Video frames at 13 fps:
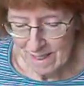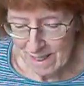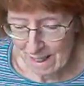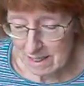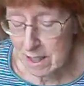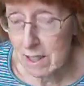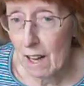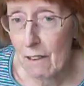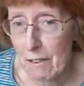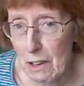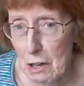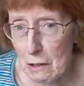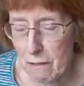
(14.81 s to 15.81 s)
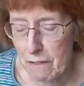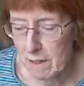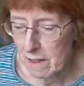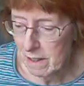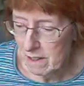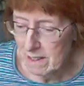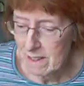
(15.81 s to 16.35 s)
I did have a coffee
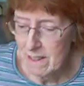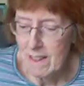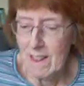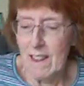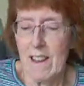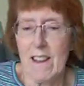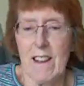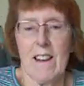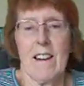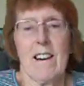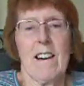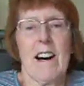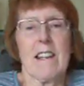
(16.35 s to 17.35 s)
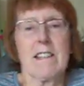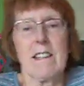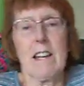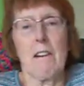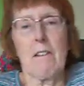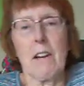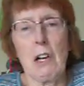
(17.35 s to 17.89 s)

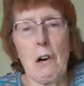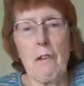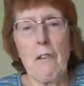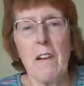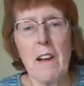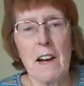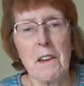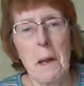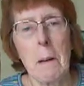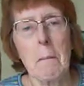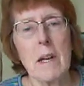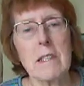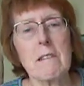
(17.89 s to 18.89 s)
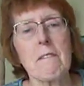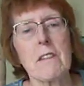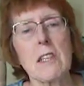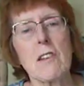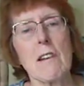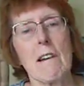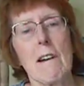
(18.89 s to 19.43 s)
and I made a
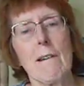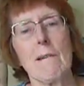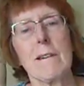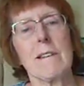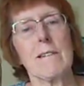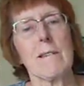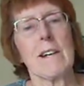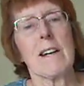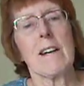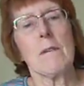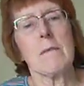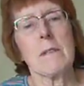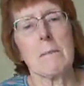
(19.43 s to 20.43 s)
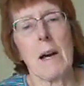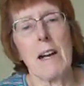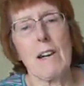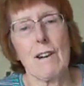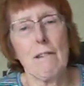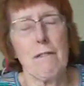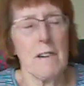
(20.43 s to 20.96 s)
video with my
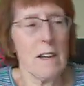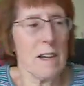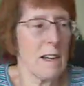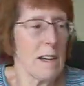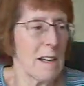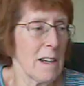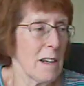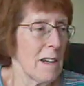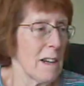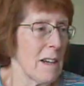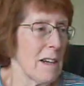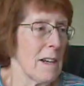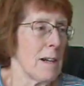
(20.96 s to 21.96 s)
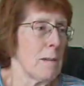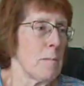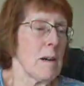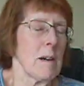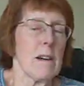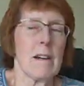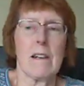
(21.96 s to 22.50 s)
coffee,
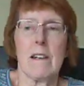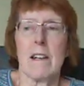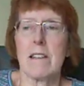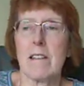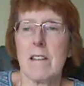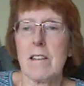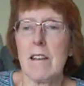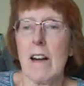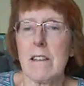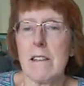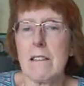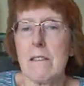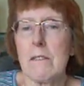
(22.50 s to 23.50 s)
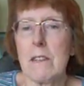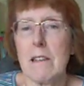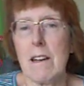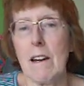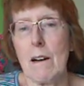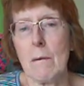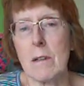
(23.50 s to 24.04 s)
but I decided the
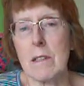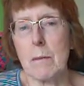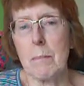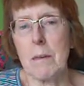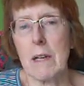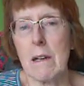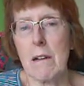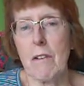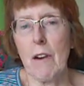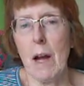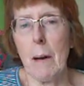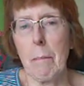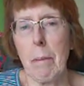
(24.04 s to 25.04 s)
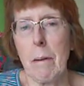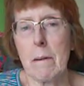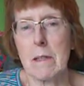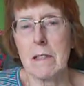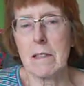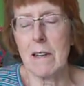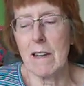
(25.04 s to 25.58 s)
video was a bit crap,
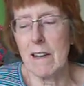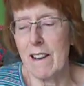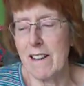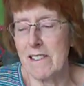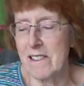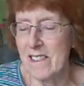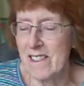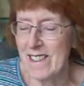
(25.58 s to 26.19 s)
so, and